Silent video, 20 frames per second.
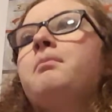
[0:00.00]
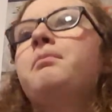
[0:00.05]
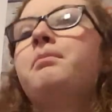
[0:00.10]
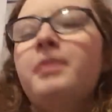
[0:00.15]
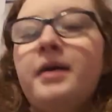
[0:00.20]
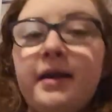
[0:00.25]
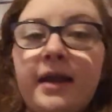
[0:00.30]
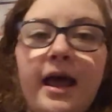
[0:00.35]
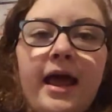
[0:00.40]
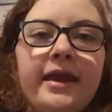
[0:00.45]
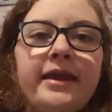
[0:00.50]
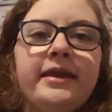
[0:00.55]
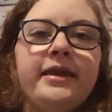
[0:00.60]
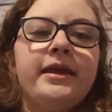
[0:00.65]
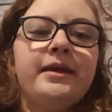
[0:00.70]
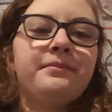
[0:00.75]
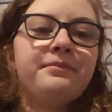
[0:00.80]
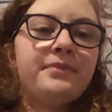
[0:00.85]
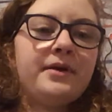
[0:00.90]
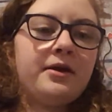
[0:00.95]
but I can
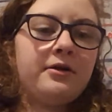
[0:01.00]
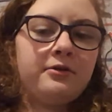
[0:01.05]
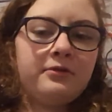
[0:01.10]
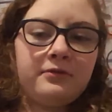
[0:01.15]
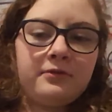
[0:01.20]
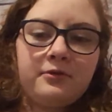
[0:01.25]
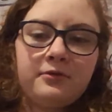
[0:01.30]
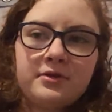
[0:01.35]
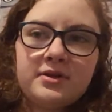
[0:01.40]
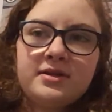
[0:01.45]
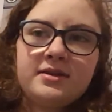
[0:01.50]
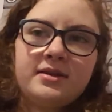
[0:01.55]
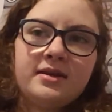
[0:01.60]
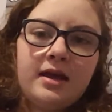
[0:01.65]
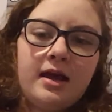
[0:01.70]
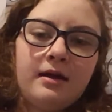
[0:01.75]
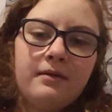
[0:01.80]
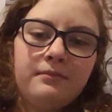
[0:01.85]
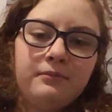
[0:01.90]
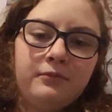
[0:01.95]
get better. Of course,
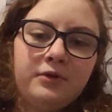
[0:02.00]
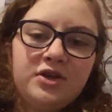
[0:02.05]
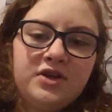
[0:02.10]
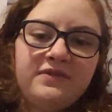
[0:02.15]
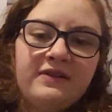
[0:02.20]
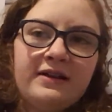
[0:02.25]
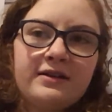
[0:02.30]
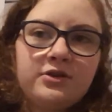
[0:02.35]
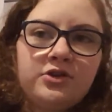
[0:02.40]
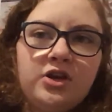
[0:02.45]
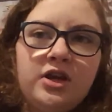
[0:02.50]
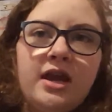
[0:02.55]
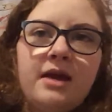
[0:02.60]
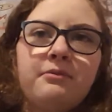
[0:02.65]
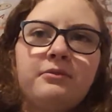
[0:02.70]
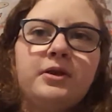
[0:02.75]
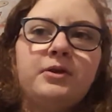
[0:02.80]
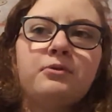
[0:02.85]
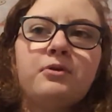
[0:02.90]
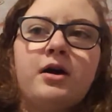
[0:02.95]
when she finds out she
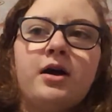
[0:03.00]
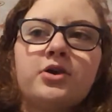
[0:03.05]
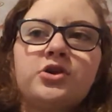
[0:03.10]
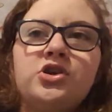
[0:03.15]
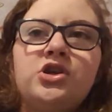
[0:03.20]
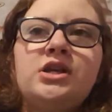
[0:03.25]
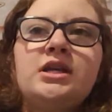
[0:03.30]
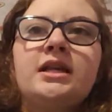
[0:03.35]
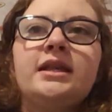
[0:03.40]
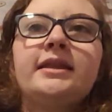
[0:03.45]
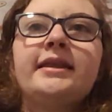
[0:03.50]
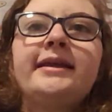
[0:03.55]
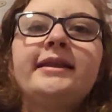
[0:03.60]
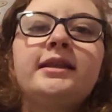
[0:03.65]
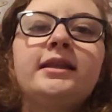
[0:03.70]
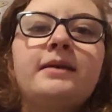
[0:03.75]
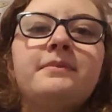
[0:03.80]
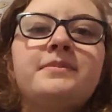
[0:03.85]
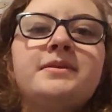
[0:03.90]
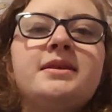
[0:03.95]
can't really walk, she's a
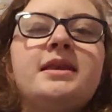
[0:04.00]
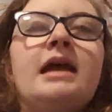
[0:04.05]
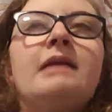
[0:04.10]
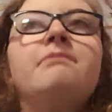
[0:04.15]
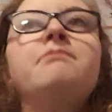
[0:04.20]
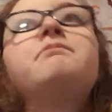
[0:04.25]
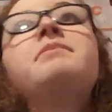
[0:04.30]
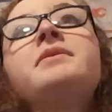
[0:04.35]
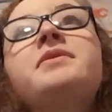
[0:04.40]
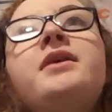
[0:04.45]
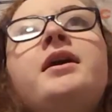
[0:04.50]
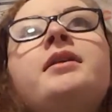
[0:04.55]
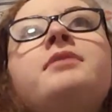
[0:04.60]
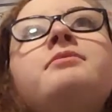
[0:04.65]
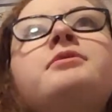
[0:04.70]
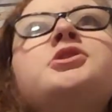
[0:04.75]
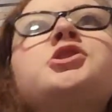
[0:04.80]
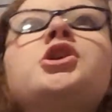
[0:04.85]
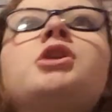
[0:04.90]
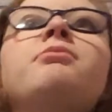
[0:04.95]
little upset. But then
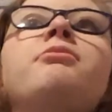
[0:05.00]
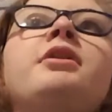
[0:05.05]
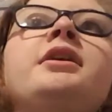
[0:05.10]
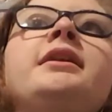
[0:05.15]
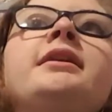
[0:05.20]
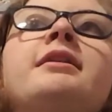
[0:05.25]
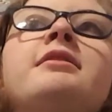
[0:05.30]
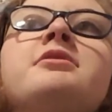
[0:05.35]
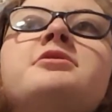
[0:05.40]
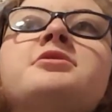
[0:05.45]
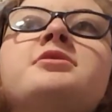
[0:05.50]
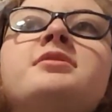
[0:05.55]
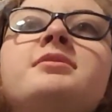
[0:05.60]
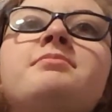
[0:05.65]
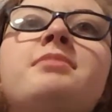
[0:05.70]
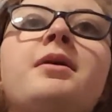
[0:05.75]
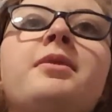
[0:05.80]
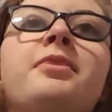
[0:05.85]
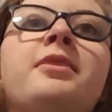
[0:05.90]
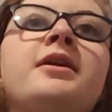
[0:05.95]
when John Boy tells us
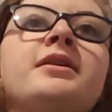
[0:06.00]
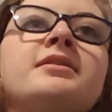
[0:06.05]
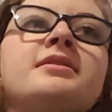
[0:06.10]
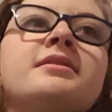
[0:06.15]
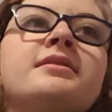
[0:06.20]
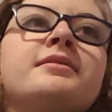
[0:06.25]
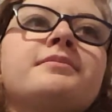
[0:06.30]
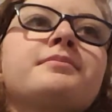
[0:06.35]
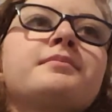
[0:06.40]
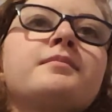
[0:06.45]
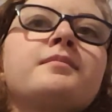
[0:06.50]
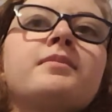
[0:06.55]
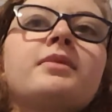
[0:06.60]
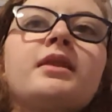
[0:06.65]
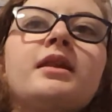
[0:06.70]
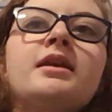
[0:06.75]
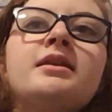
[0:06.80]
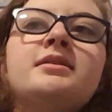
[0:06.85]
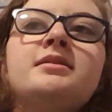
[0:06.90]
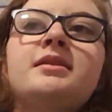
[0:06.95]
about this
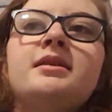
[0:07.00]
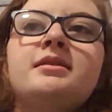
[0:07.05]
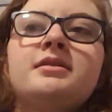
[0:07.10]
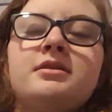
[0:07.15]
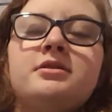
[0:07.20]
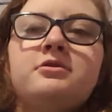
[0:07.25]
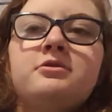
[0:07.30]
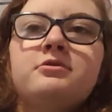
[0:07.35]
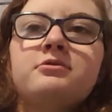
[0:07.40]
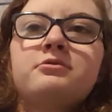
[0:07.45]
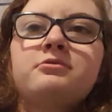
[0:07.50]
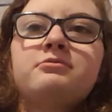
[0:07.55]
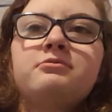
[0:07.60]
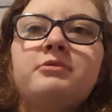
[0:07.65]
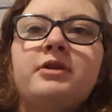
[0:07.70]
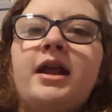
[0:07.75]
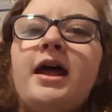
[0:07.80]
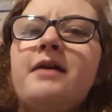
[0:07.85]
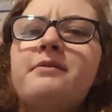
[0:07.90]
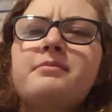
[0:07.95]
sister,
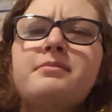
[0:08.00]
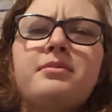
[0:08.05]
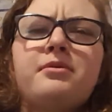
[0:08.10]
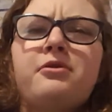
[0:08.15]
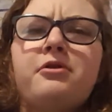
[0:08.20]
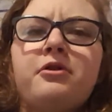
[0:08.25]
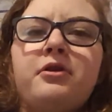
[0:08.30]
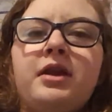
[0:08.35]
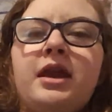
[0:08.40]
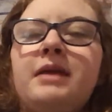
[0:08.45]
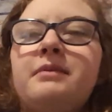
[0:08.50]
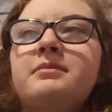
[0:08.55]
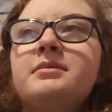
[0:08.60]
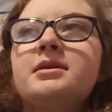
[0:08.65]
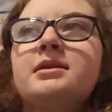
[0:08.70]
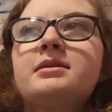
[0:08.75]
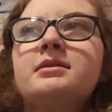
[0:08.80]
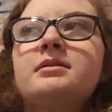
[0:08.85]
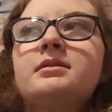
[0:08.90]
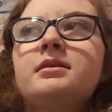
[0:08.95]
what I remember her name
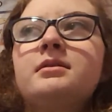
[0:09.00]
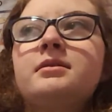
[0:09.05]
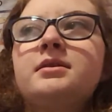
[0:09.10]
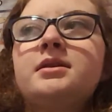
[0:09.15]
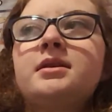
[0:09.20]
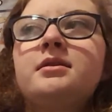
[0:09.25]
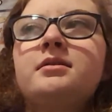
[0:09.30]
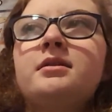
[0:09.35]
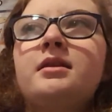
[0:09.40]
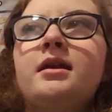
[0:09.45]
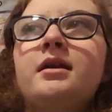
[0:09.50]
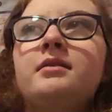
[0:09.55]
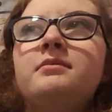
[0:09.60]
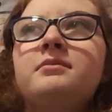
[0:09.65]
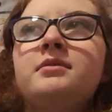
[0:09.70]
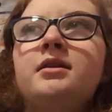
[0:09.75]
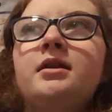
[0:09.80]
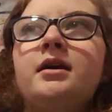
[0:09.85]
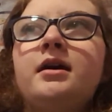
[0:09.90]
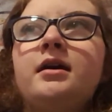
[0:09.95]
is, sister that
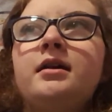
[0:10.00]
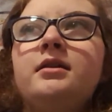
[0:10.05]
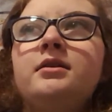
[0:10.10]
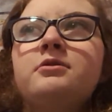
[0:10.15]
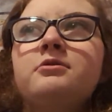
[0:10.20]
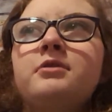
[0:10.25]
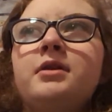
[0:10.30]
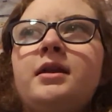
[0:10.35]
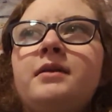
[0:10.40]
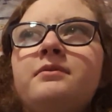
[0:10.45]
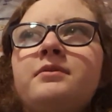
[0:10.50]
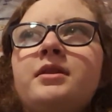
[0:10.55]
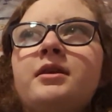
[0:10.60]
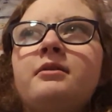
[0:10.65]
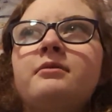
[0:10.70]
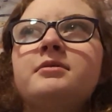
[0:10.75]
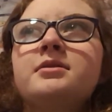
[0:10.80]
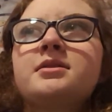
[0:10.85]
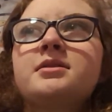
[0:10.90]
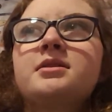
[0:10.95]
nun or whatever
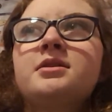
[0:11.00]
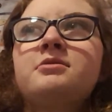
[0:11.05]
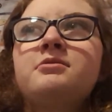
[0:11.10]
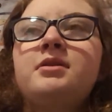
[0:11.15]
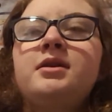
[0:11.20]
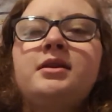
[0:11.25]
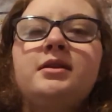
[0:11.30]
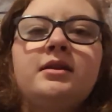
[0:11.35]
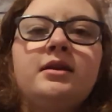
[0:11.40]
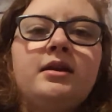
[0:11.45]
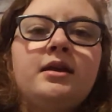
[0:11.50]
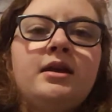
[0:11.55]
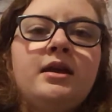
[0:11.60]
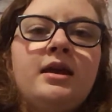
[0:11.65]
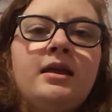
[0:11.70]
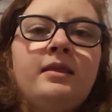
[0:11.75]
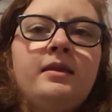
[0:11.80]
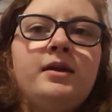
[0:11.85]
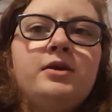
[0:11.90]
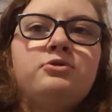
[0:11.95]
that was doing
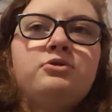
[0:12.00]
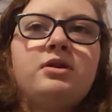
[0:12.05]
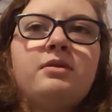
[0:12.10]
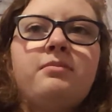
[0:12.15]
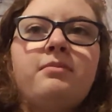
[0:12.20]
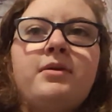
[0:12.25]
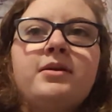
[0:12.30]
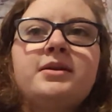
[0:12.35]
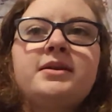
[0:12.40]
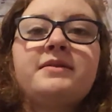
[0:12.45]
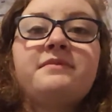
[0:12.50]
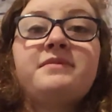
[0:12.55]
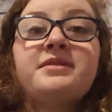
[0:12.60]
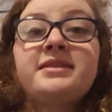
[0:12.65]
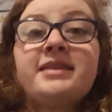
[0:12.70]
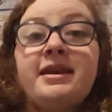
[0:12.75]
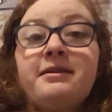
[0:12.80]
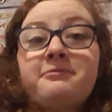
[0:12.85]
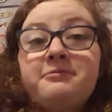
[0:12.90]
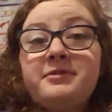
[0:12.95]
these treatments, Libby's
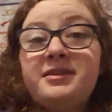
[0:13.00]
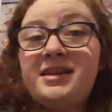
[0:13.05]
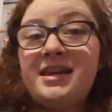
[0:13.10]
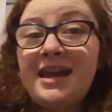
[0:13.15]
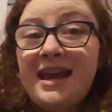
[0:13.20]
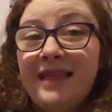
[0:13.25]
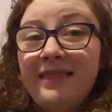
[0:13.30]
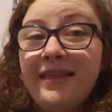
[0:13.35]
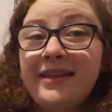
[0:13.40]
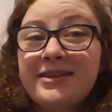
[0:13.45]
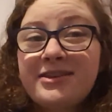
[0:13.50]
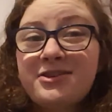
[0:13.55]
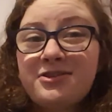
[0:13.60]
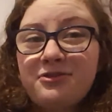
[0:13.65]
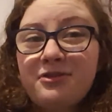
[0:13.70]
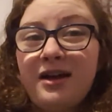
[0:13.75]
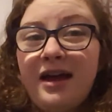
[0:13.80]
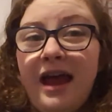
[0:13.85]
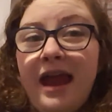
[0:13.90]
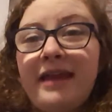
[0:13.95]
like, yeah, let's
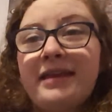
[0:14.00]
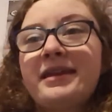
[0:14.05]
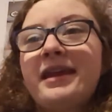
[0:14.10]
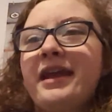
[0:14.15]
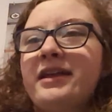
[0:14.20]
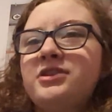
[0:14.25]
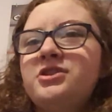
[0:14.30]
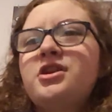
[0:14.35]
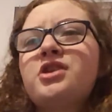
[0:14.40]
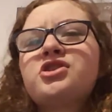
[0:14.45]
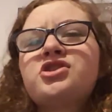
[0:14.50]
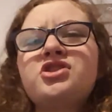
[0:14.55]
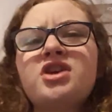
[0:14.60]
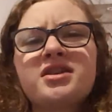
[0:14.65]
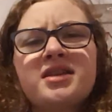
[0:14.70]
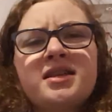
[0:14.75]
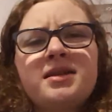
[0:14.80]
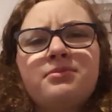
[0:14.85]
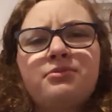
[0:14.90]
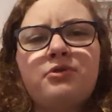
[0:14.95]
try it. And she actually does
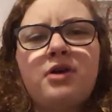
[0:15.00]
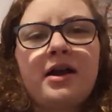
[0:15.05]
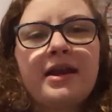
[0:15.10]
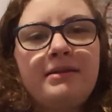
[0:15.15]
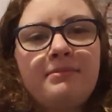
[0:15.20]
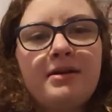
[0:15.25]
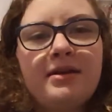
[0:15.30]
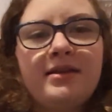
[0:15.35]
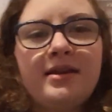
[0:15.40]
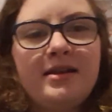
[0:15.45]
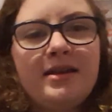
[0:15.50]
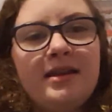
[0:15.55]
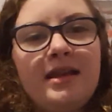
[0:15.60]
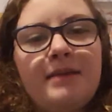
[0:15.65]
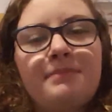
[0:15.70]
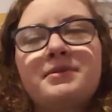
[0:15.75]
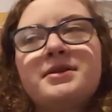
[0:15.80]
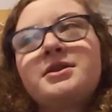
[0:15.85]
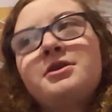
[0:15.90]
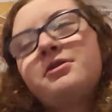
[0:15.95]
end up walking by the end of the
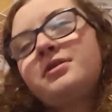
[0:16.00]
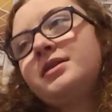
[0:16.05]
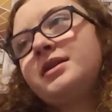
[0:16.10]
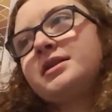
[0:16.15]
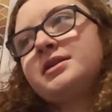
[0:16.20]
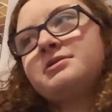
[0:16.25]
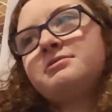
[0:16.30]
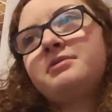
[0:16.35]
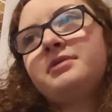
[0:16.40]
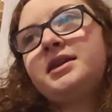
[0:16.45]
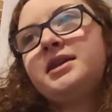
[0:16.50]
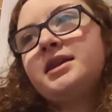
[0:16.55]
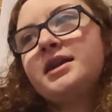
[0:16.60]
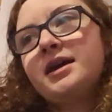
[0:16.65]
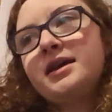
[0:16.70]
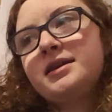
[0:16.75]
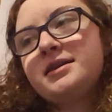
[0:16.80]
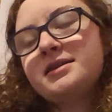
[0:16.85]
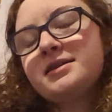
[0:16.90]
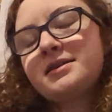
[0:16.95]
episode, and it's really
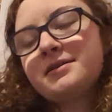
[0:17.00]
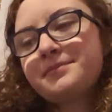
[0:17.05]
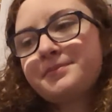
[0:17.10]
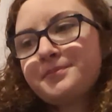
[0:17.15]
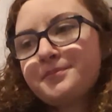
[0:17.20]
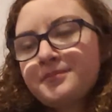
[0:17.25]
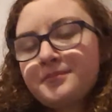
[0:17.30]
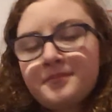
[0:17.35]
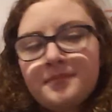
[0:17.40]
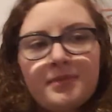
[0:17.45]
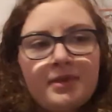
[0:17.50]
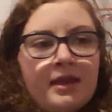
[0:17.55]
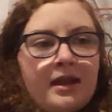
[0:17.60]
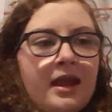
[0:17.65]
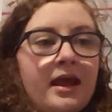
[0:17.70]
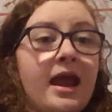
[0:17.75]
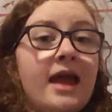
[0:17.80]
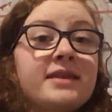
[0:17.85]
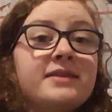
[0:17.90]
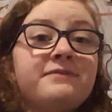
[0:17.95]
nice.
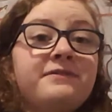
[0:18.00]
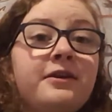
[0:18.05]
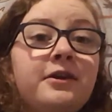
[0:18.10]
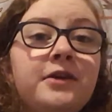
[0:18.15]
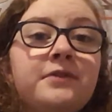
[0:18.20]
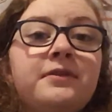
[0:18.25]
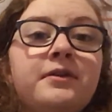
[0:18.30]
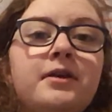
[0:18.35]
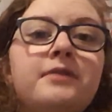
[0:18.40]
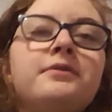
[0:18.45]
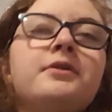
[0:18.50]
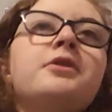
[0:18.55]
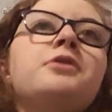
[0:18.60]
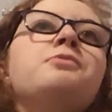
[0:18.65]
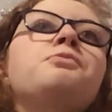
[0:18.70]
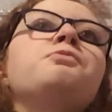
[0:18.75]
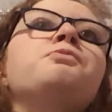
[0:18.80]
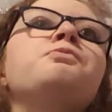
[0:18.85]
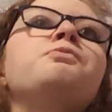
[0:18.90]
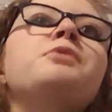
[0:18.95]
It's a very, very, very
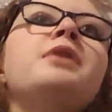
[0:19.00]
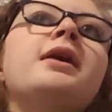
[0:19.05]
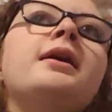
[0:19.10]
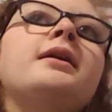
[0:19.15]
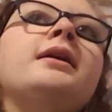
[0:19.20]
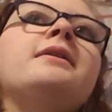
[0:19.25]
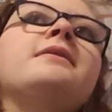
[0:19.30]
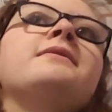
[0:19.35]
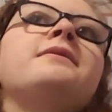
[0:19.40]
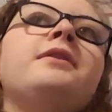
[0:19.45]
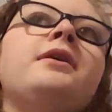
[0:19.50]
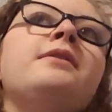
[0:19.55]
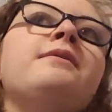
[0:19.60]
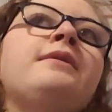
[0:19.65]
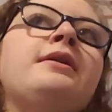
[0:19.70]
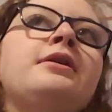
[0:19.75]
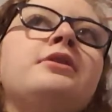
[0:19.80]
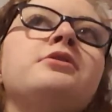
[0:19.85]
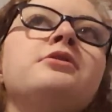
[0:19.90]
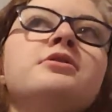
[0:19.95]
well, a very,
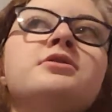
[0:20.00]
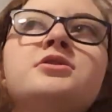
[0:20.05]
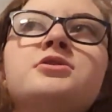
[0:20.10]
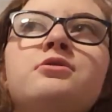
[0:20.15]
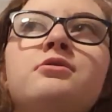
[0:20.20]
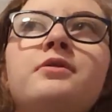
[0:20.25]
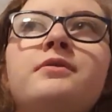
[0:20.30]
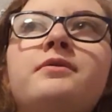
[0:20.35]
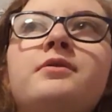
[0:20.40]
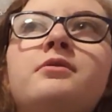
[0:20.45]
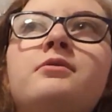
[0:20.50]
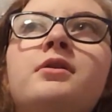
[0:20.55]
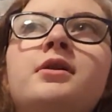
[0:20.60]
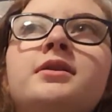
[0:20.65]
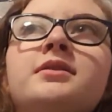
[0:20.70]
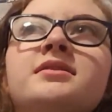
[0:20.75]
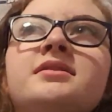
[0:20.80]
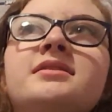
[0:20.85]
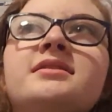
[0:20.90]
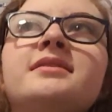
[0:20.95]
very good story for the
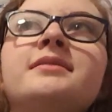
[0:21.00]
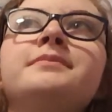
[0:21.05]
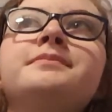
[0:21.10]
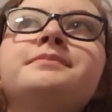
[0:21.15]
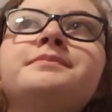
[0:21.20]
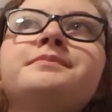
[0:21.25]
Waltons.